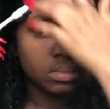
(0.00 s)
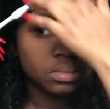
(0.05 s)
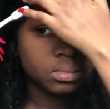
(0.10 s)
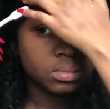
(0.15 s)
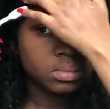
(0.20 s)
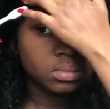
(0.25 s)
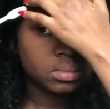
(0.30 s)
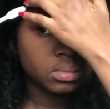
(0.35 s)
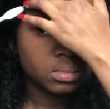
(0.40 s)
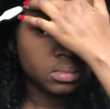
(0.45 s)

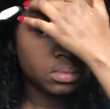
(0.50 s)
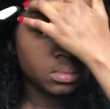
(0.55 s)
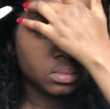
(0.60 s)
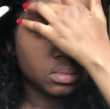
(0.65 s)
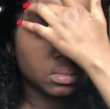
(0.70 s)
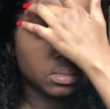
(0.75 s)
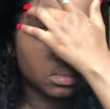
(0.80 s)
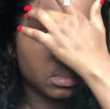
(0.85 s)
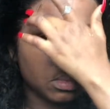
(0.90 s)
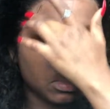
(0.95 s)

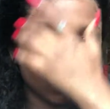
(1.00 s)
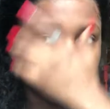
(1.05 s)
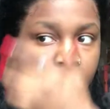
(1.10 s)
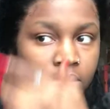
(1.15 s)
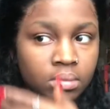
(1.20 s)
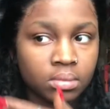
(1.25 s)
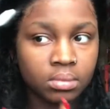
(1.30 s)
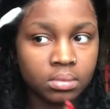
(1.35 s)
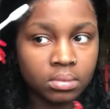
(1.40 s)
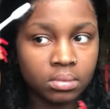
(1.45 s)

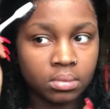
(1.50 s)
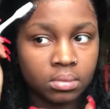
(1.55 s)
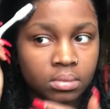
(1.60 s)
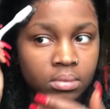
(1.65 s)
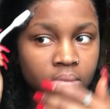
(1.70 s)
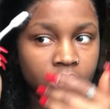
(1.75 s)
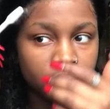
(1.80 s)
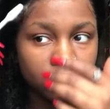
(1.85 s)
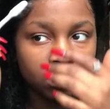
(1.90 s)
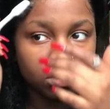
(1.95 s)

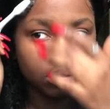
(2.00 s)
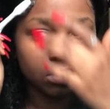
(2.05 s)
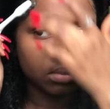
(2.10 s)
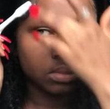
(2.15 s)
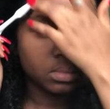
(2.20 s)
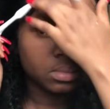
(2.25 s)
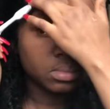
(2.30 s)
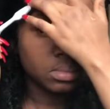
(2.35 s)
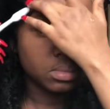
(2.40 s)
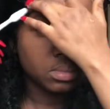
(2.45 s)

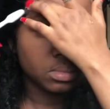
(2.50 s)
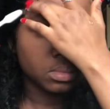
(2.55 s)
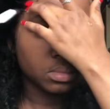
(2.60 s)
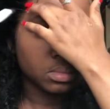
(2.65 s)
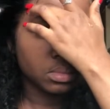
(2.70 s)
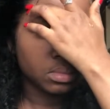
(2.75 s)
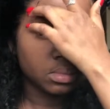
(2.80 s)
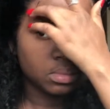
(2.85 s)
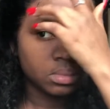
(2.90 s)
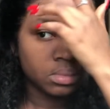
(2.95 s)
(silence)